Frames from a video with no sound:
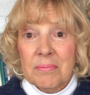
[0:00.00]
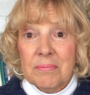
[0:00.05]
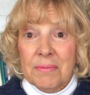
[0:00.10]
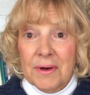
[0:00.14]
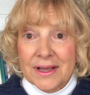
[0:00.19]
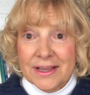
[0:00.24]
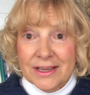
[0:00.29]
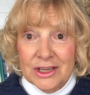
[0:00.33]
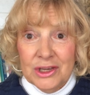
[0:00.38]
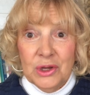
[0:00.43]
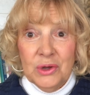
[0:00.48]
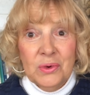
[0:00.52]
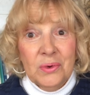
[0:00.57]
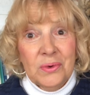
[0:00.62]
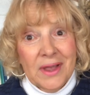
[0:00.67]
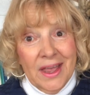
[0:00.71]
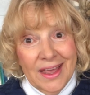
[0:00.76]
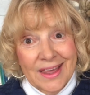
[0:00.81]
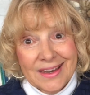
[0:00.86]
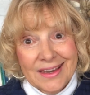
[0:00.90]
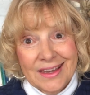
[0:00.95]
but you
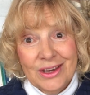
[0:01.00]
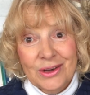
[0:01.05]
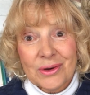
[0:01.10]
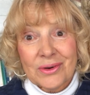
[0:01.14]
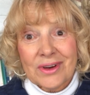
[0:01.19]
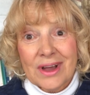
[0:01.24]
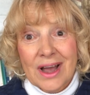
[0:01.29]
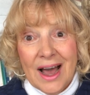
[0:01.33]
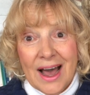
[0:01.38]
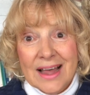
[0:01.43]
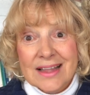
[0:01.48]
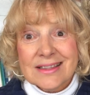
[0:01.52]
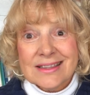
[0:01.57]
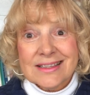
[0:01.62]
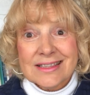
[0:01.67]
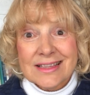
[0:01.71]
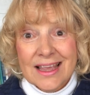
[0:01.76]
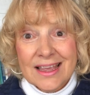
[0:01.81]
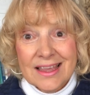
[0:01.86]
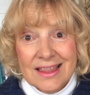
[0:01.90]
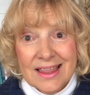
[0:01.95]
can hear God
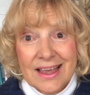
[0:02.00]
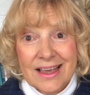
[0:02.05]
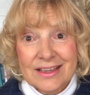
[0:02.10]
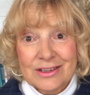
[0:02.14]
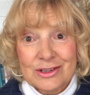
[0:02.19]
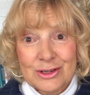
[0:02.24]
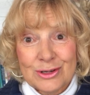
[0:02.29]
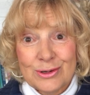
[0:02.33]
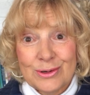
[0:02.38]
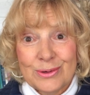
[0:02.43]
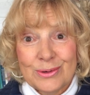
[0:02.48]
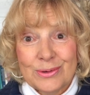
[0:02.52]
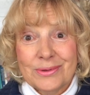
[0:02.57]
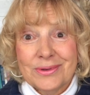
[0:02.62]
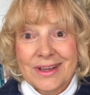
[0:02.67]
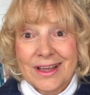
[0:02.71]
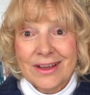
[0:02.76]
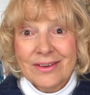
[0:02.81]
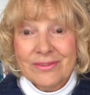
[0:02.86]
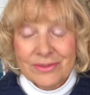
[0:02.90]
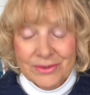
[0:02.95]
say that to you
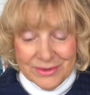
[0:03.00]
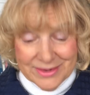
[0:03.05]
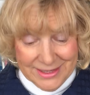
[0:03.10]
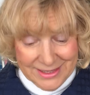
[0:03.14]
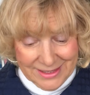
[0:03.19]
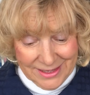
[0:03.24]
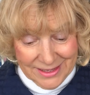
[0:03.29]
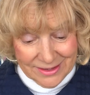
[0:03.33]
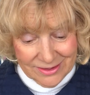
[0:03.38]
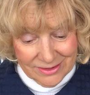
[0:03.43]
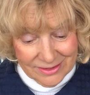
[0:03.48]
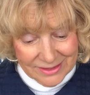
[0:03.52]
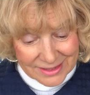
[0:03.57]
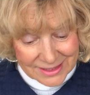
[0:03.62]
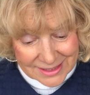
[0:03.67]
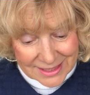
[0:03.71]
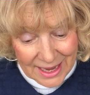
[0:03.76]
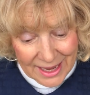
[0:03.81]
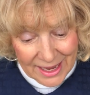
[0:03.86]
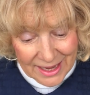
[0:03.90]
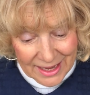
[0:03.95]
every single
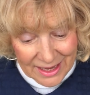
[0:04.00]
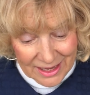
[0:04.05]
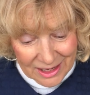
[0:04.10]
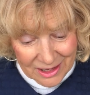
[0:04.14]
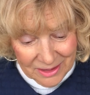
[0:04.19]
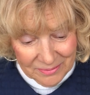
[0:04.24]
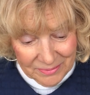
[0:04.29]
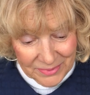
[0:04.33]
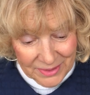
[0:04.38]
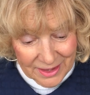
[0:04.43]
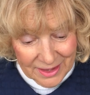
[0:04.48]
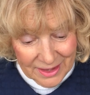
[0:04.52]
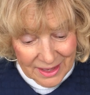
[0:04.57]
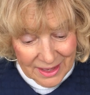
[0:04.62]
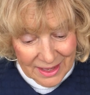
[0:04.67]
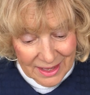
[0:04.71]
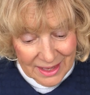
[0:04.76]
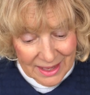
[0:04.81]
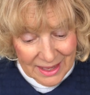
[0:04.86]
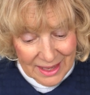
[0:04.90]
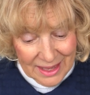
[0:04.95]
day.
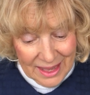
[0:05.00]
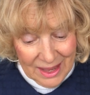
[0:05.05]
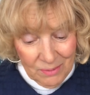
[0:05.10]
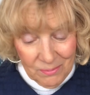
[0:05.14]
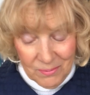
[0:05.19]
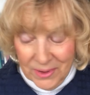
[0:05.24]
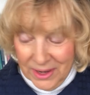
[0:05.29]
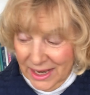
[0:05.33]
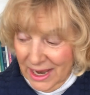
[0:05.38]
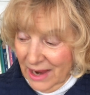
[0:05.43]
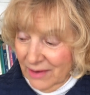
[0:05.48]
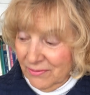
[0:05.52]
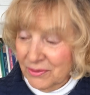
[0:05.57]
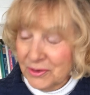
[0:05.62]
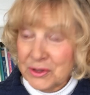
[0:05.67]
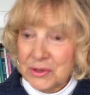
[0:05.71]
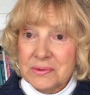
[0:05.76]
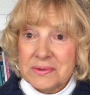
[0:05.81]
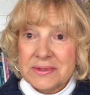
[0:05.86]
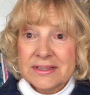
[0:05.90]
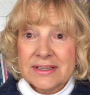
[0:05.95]
Whenever
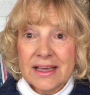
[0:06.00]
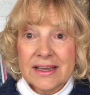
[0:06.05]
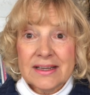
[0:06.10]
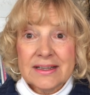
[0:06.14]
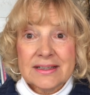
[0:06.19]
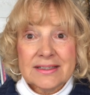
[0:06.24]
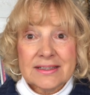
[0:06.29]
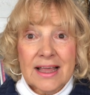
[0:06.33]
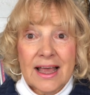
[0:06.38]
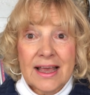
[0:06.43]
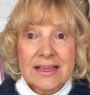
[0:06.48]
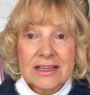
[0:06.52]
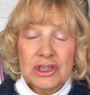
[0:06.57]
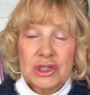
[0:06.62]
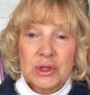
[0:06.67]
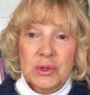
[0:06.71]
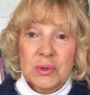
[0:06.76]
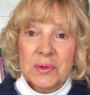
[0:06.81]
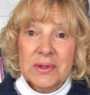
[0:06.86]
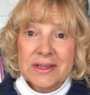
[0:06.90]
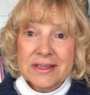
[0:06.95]
you set aside
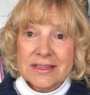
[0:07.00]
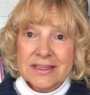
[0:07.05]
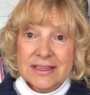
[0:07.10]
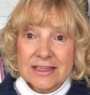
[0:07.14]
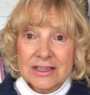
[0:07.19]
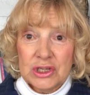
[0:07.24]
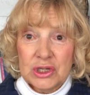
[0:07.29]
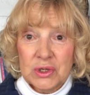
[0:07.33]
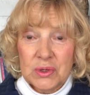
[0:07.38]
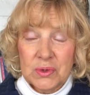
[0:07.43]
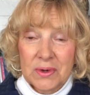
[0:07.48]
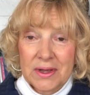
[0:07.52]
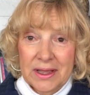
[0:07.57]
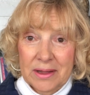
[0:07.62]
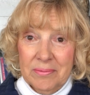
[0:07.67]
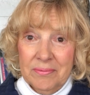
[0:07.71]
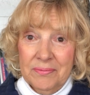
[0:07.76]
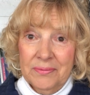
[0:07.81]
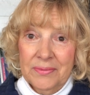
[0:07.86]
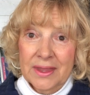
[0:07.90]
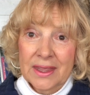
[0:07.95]
to listen to
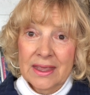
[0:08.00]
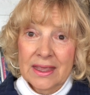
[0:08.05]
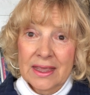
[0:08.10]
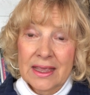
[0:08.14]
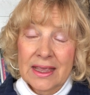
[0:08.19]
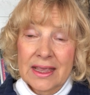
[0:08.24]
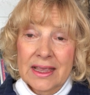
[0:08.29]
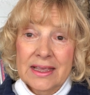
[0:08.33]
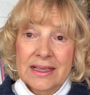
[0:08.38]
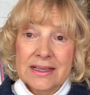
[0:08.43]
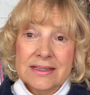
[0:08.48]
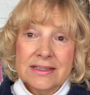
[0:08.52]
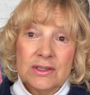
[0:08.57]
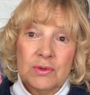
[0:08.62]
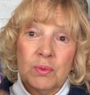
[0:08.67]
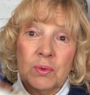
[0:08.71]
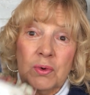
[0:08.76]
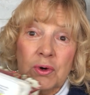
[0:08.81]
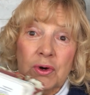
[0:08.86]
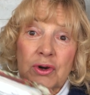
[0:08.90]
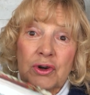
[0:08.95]
Him,
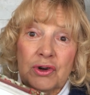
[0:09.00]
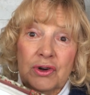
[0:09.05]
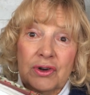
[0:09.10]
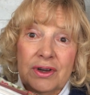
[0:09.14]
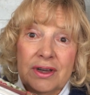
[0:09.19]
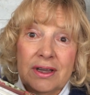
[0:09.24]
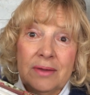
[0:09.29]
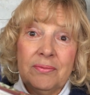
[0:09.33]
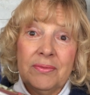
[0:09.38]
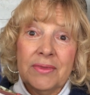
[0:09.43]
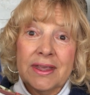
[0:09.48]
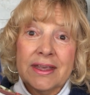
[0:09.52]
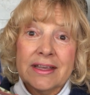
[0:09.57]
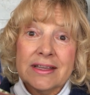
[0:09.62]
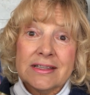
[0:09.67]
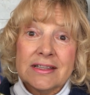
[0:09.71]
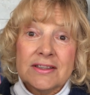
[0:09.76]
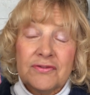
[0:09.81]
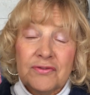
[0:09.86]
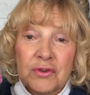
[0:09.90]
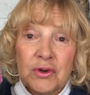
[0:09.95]
His Word
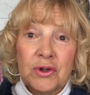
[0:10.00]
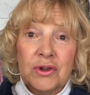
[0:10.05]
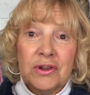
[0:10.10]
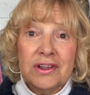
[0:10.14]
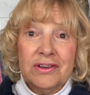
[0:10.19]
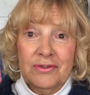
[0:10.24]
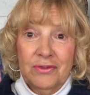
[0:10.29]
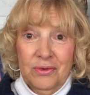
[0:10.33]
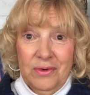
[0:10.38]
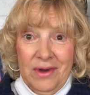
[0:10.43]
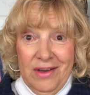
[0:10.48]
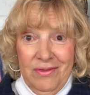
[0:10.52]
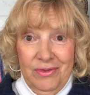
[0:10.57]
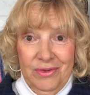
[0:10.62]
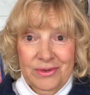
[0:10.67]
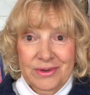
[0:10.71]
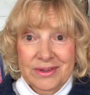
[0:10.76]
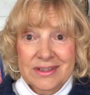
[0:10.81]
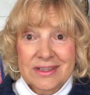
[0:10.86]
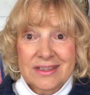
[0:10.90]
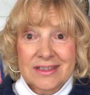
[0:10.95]
is full of
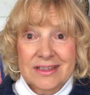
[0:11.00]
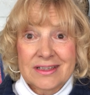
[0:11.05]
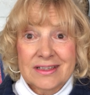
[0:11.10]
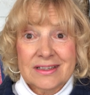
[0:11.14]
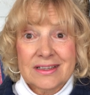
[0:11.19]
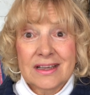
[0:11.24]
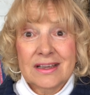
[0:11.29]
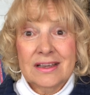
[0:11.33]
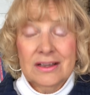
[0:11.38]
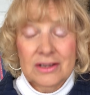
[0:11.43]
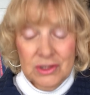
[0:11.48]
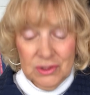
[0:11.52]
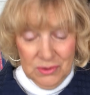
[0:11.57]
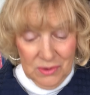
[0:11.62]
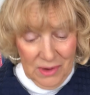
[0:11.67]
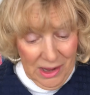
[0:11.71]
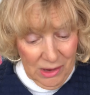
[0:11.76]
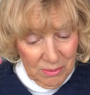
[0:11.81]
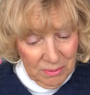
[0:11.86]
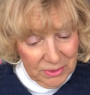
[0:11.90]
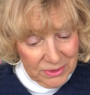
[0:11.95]
references to
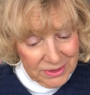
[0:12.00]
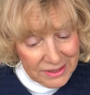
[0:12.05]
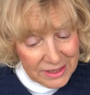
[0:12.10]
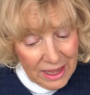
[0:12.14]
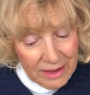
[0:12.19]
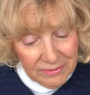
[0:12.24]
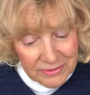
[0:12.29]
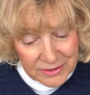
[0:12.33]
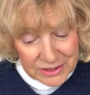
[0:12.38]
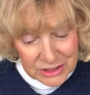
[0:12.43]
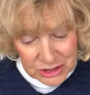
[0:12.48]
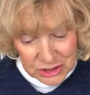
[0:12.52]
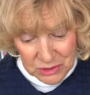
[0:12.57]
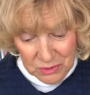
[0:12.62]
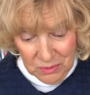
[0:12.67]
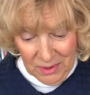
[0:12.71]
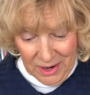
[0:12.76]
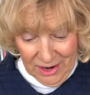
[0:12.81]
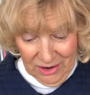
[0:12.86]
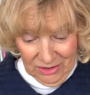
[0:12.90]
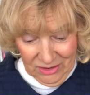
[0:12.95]
how beloved
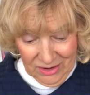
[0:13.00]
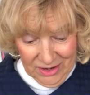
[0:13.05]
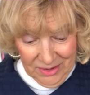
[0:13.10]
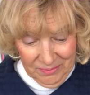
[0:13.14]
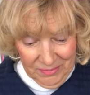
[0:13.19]
you are,